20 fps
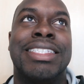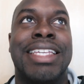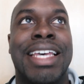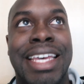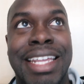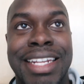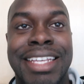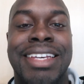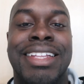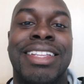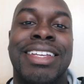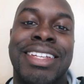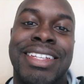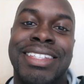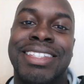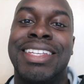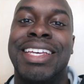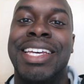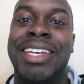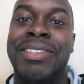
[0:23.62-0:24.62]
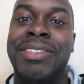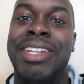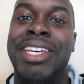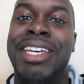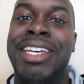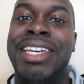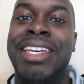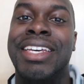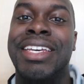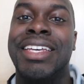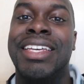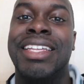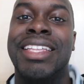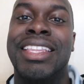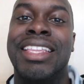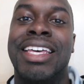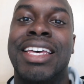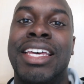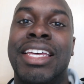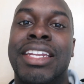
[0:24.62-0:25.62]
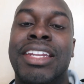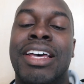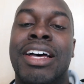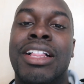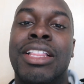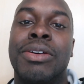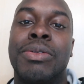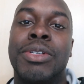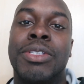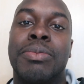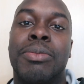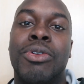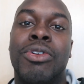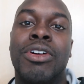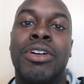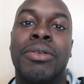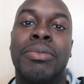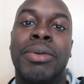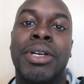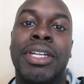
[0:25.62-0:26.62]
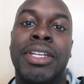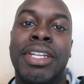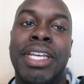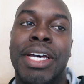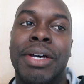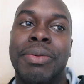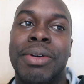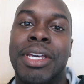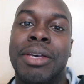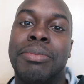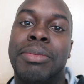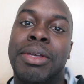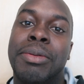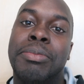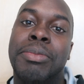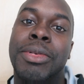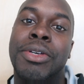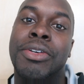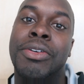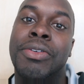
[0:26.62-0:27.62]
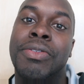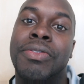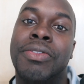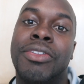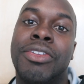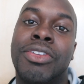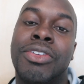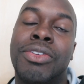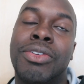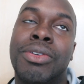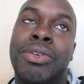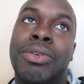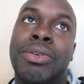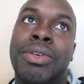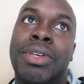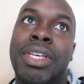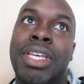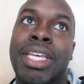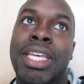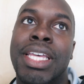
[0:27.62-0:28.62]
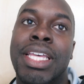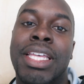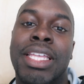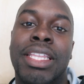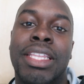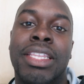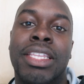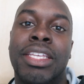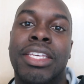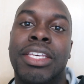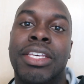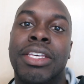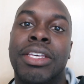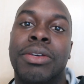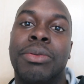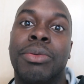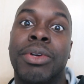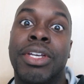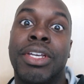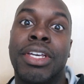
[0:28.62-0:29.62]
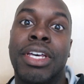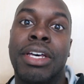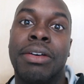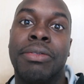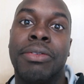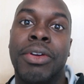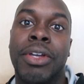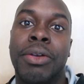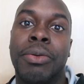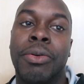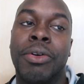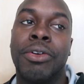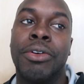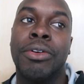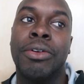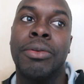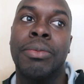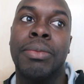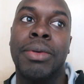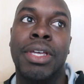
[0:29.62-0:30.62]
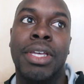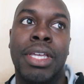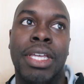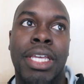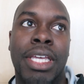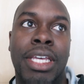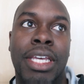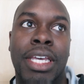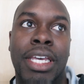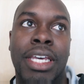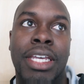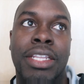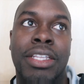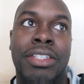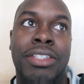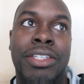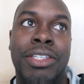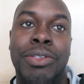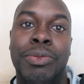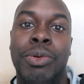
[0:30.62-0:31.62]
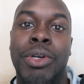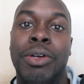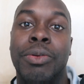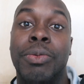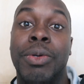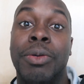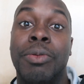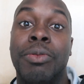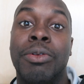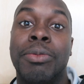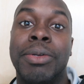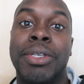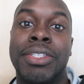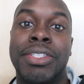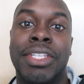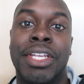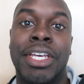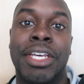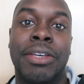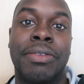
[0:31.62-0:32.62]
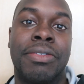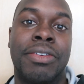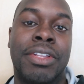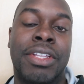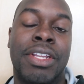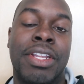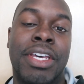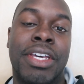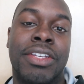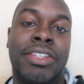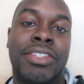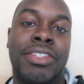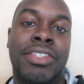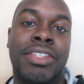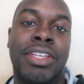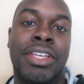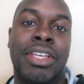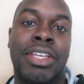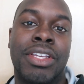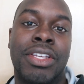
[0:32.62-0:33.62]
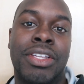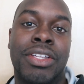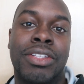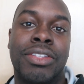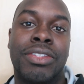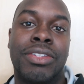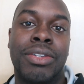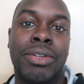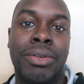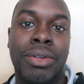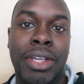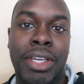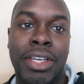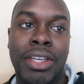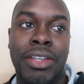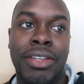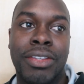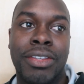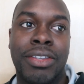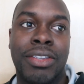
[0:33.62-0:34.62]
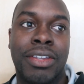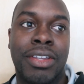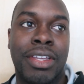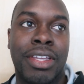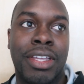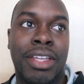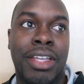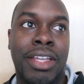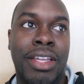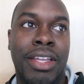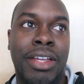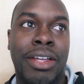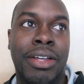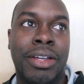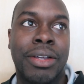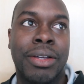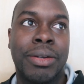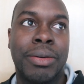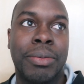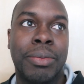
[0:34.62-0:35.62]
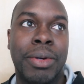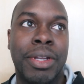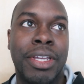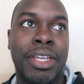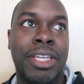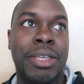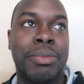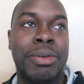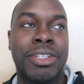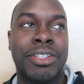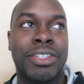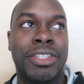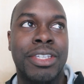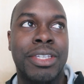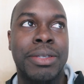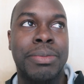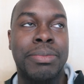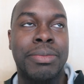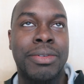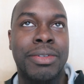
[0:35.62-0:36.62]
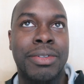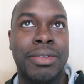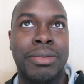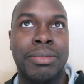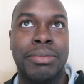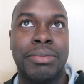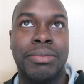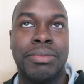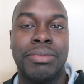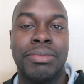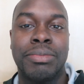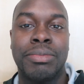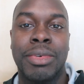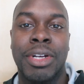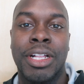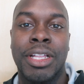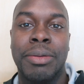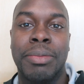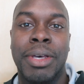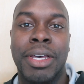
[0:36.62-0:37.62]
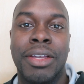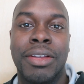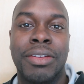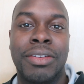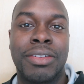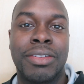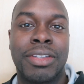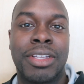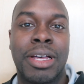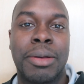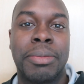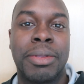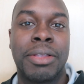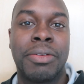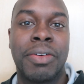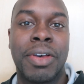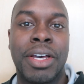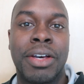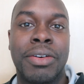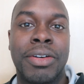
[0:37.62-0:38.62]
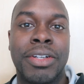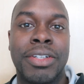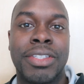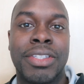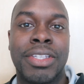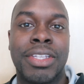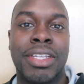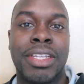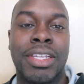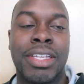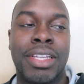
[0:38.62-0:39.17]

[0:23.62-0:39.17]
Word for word: technically the same day that Nala was born, but now we have been moved to the recovery room, and this is where we will be staying for the next 2 days. We didn't get much sleep, probably about a couple of hours,